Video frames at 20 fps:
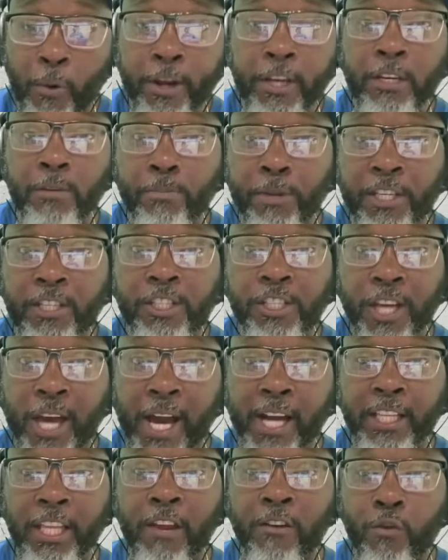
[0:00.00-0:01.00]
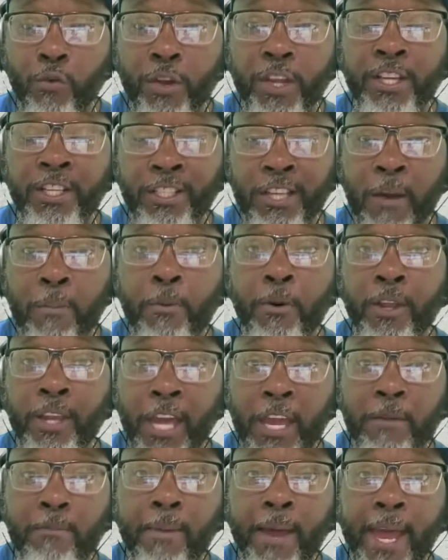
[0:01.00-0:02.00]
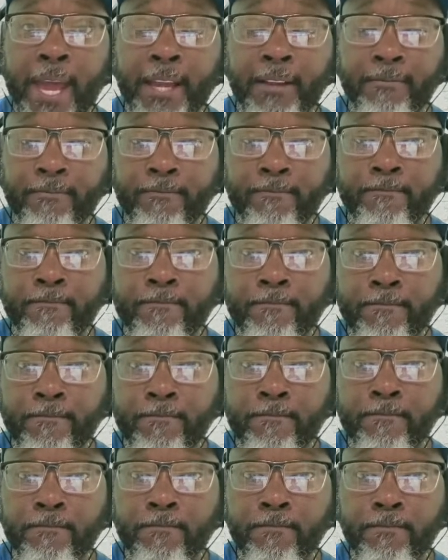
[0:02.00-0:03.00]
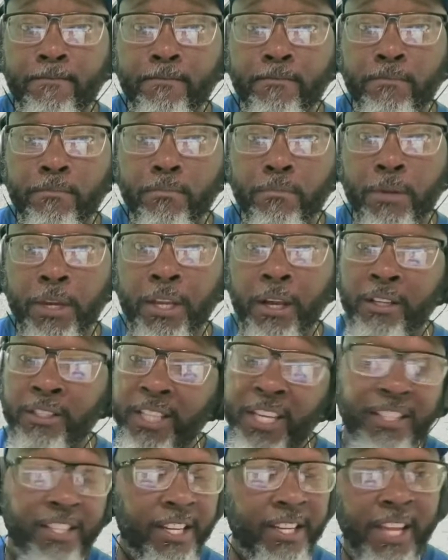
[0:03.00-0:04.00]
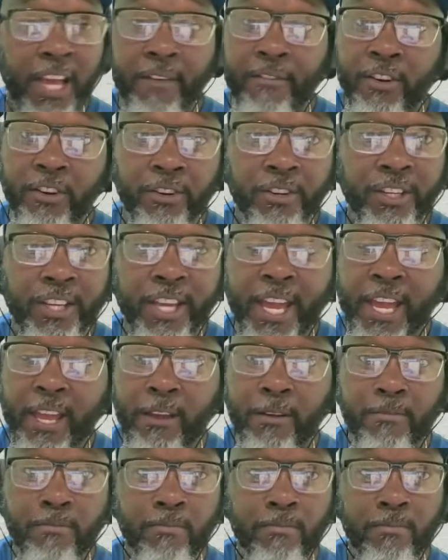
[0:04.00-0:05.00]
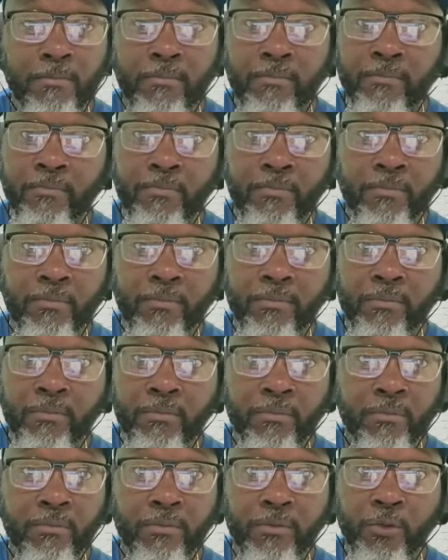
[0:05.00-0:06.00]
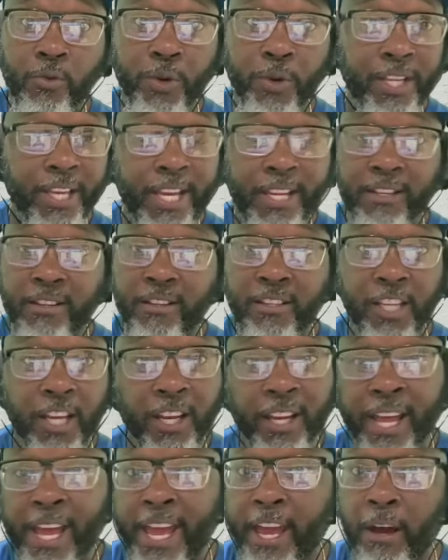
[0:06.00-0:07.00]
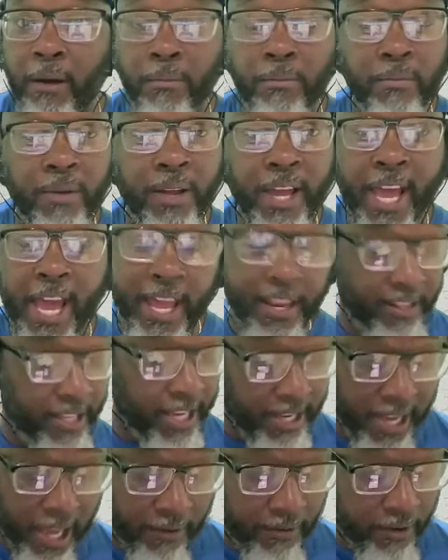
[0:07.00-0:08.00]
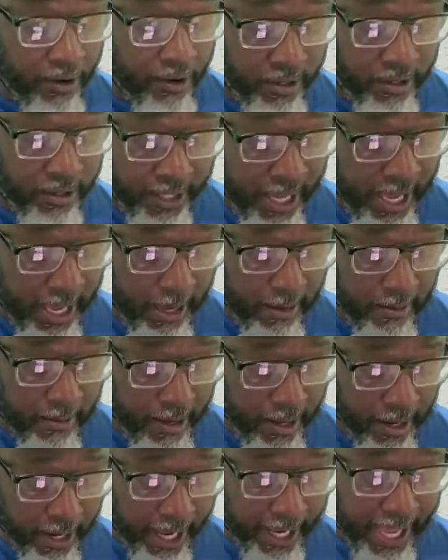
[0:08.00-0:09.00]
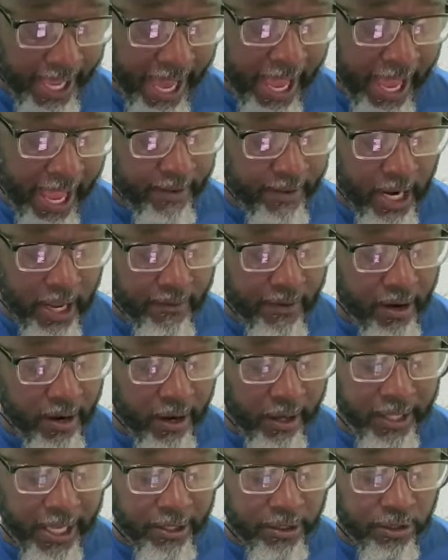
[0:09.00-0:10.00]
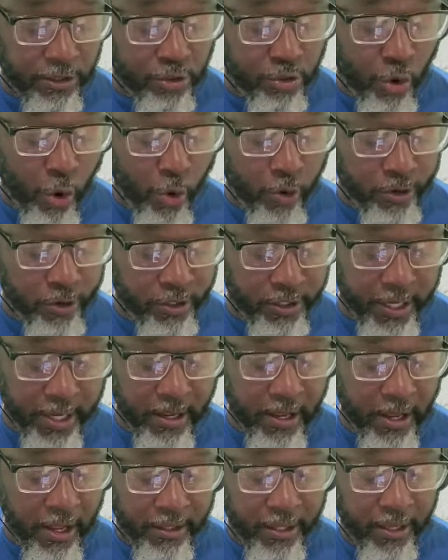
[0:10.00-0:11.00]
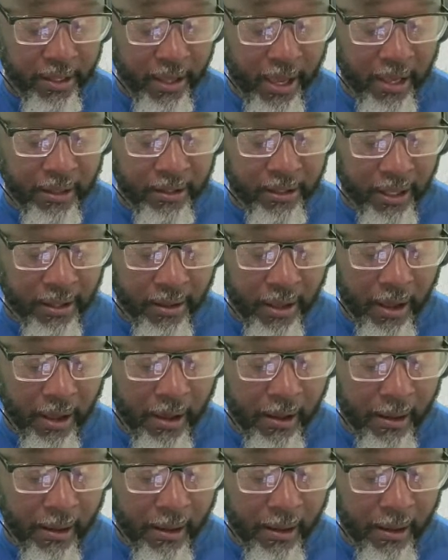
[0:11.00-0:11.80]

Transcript: wouldn't be shocked if Reed Shepherd came back because he didn't have a good game. We didn't. Dillingham didn't have a good game. Like, I haven't even looked at the scores yet of the